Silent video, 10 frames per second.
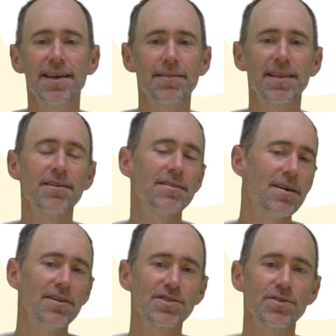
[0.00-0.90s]
they're
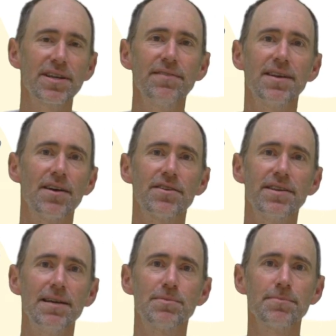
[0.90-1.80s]
also given other
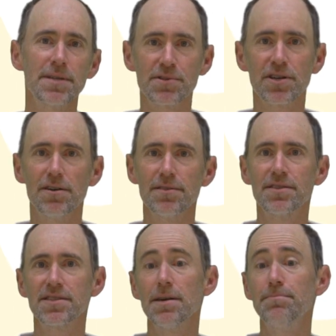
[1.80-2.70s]
names. Sometimes they're
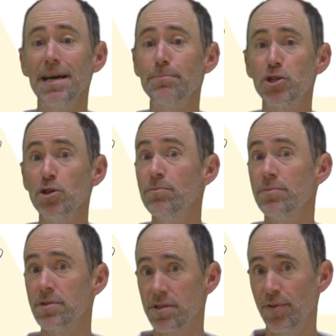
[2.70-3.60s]
called
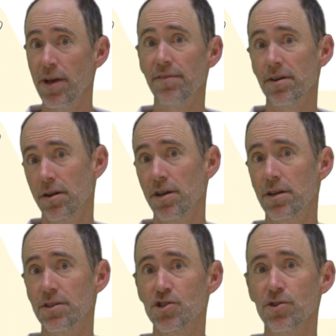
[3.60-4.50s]
sub-Neptunes if you have a good
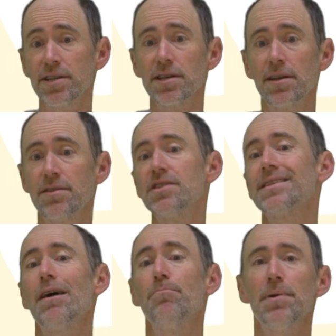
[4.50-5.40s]
constraint on just
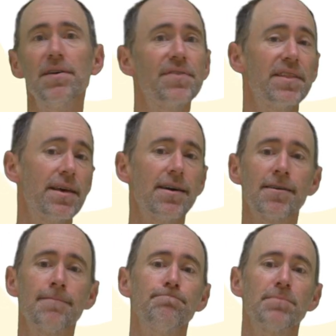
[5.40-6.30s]
how puffy they
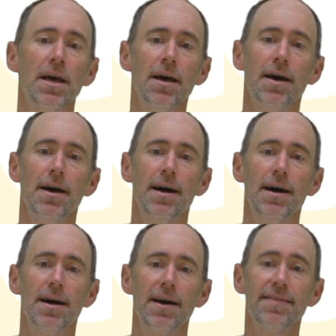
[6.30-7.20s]
are.
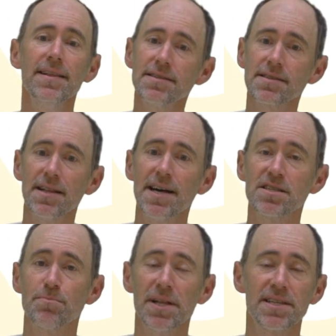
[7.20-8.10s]
And this class
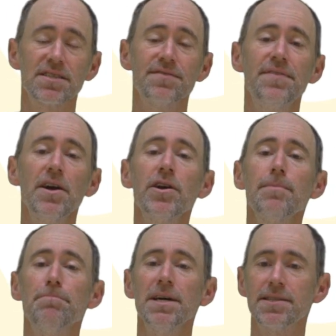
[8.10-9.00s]
of planets is very
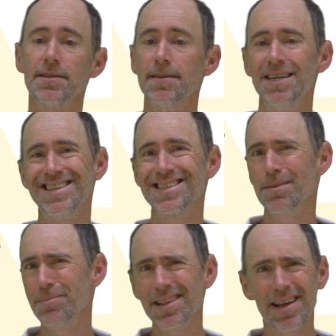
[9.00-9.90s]
abundant.
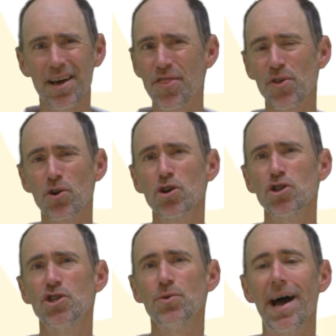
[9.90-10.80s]
Something like
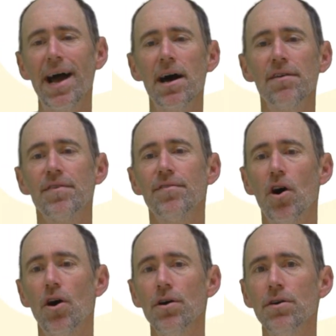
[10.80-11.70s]
1/3 to 1/2 of
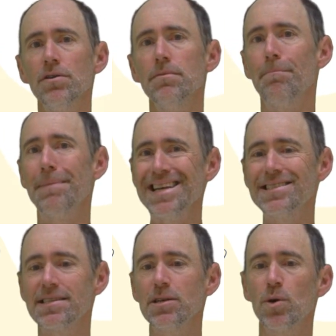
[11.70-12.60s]
all main
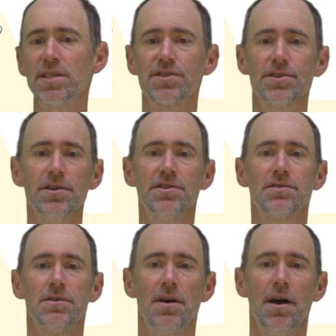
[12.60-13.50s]
sequence
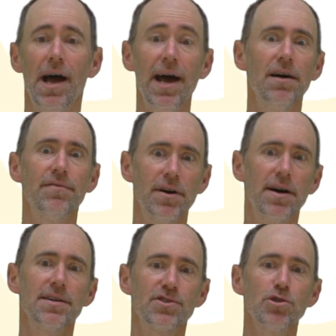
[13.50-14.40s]
stars have a
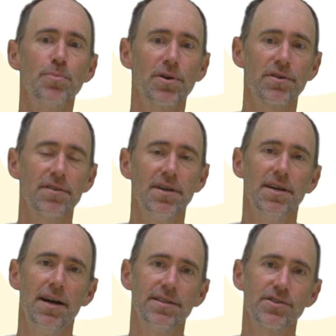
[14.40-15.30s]
hot super Earth.
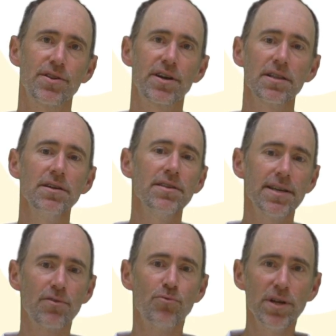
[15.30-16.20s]
And so they're
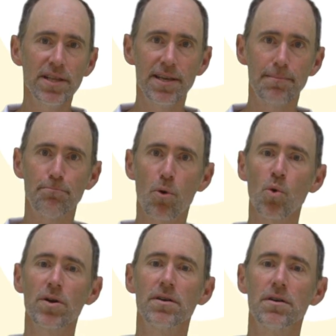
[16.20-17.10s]
clearly a really
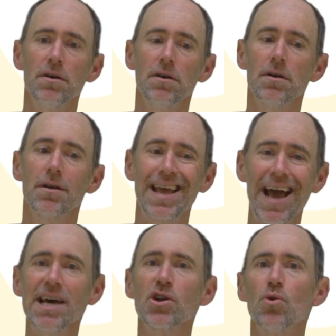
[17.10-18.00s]
important
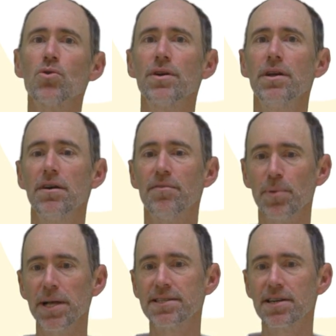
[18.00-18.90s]
category of
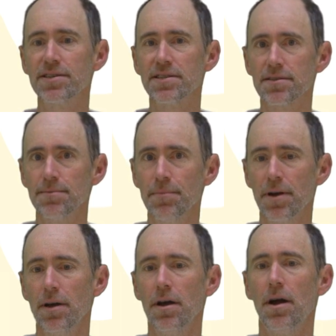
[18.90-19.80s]
planetary system,
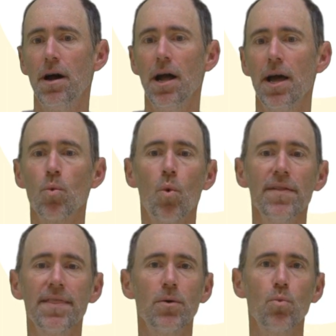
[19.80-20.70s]
and
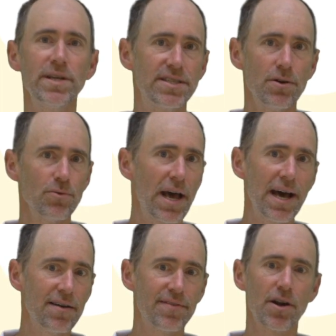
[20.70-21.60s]
one that we don't
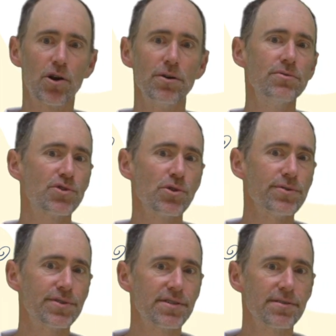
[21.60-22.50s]
have in our own
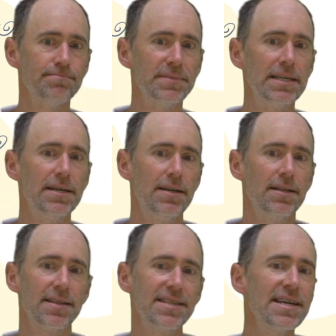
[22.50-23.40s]
solar system.
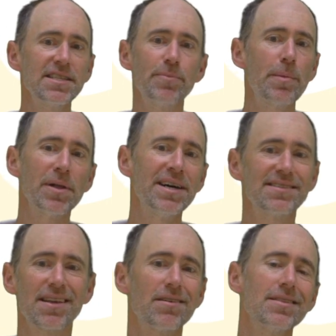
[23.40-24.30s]
They tend to be
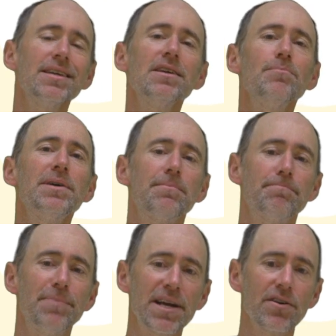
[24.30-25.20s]
planets that are a little
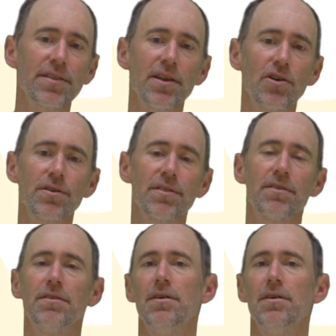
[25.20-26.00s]
bit bigger than Earth,